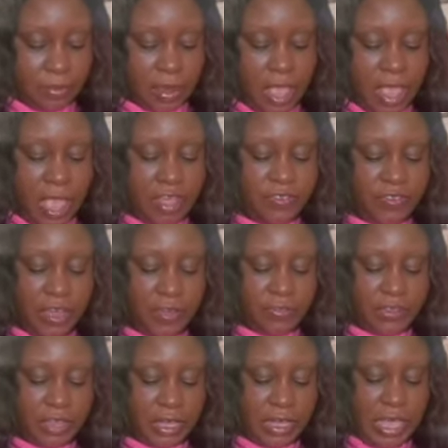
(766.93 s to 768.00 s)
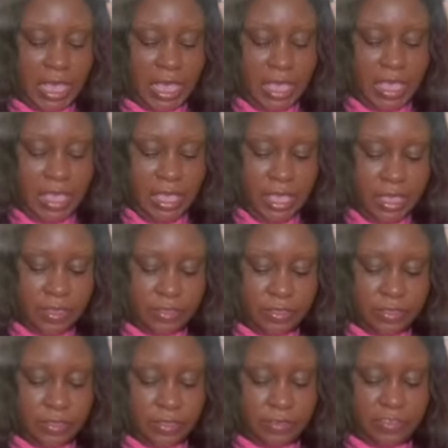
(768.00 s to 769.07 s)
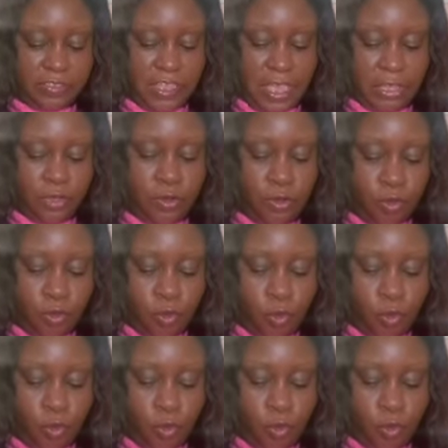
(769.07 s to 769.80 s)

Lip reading: I found the Glade Stay Cool